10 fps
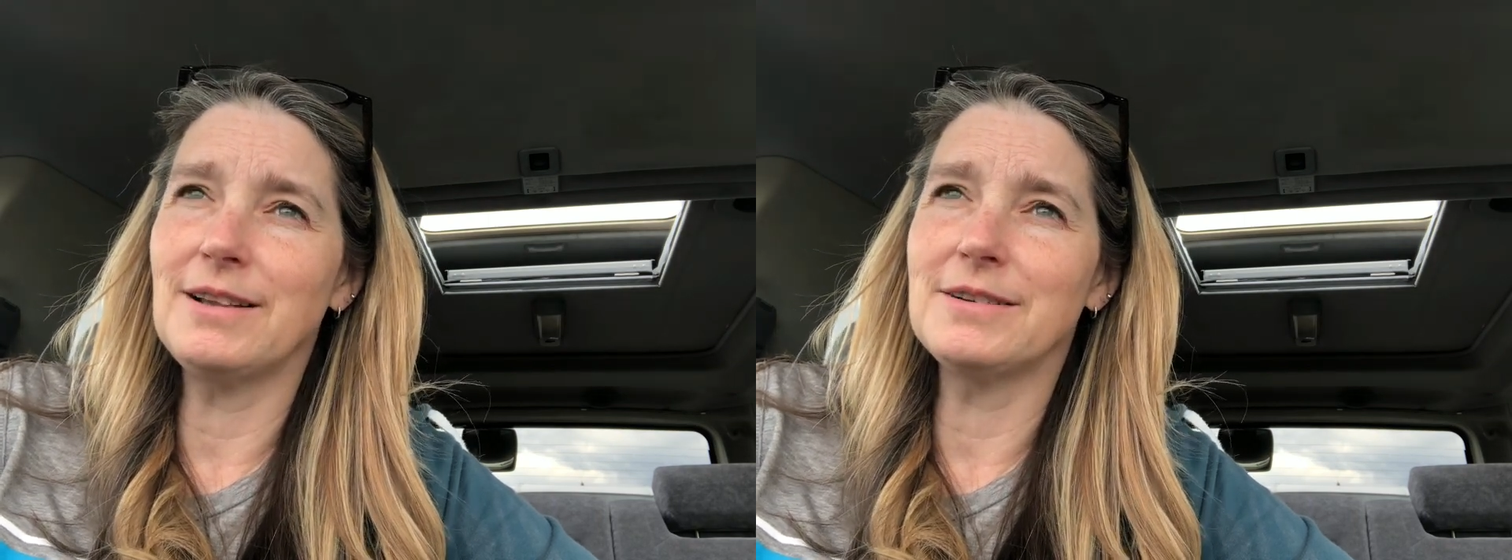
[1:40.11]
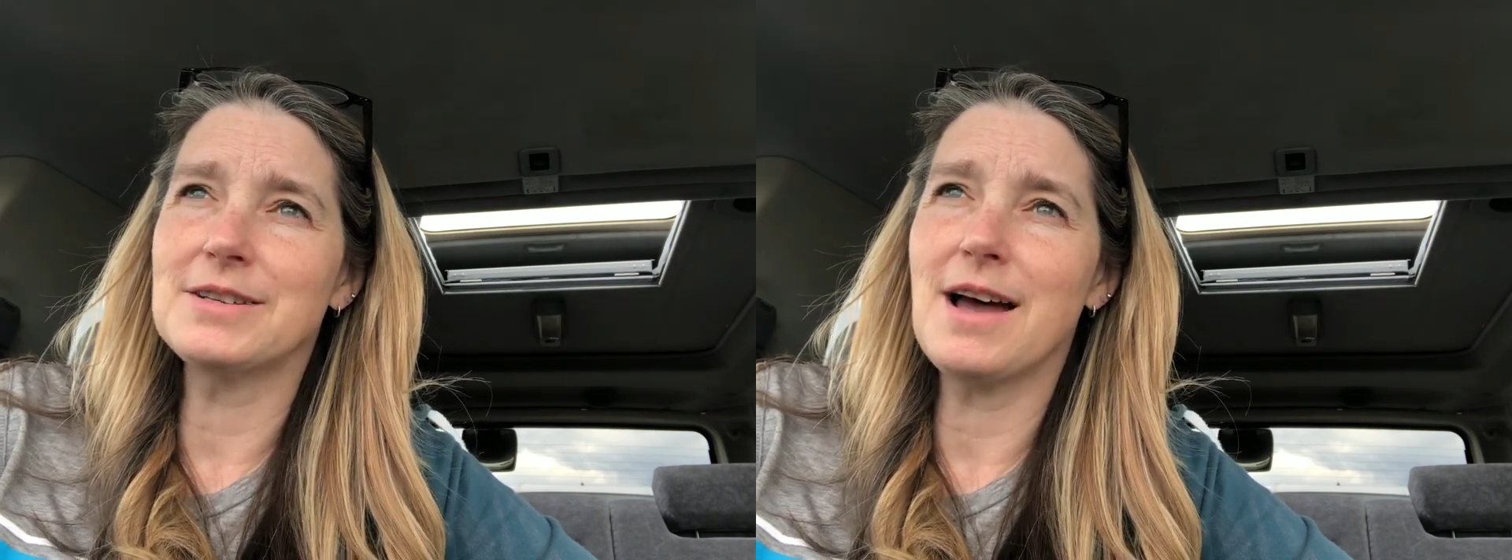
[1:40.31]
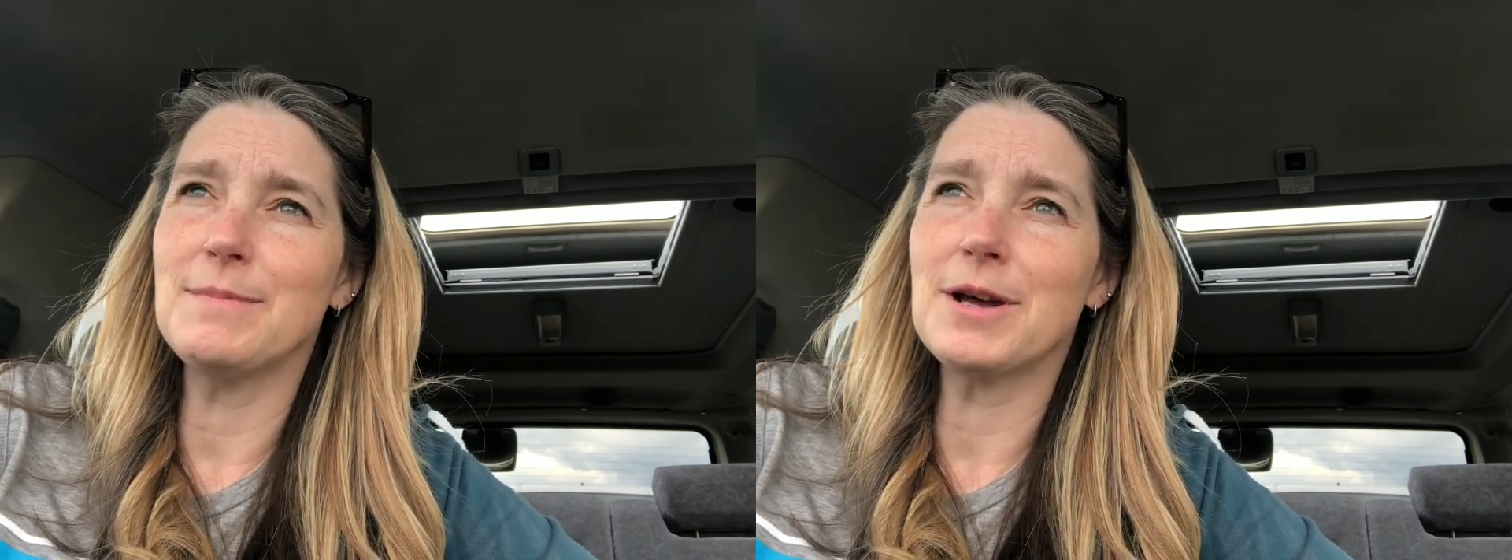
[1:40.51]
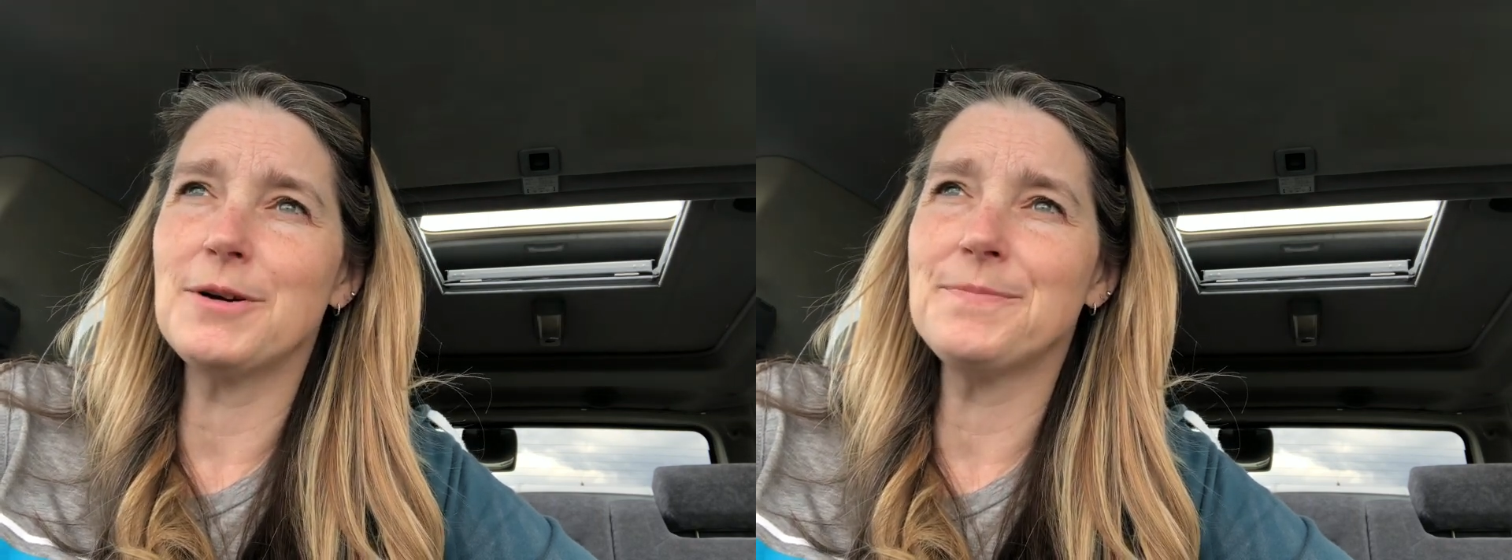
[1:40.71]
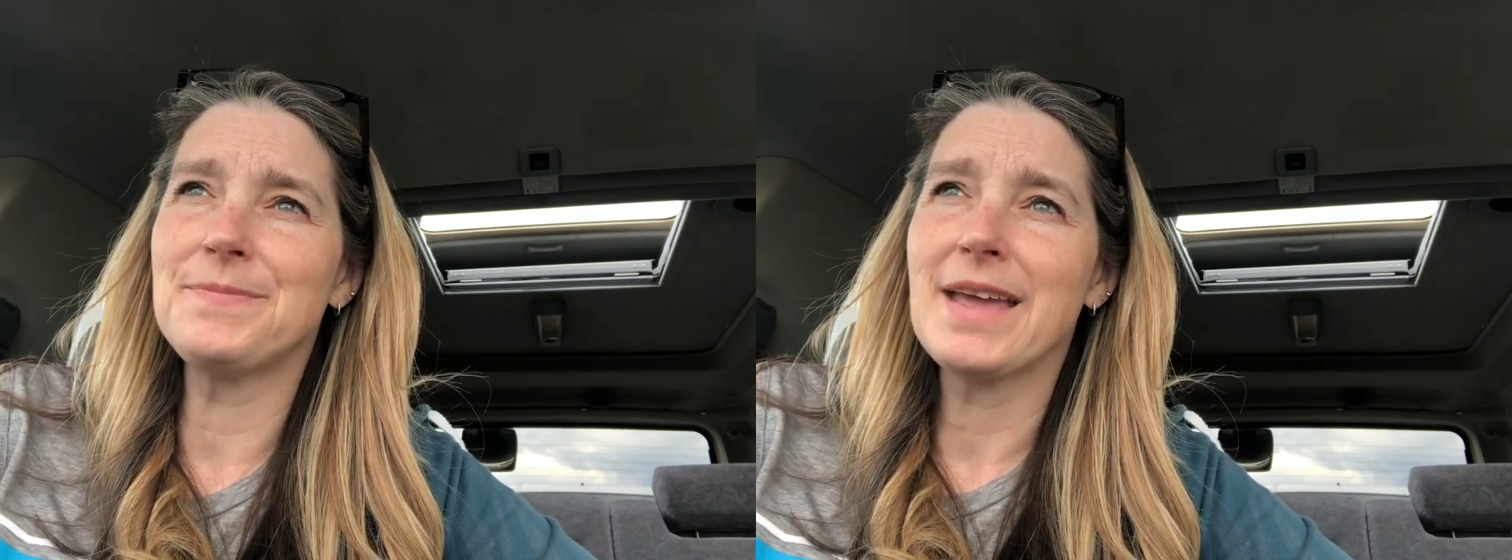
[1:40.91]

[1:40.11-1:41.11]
long time ago.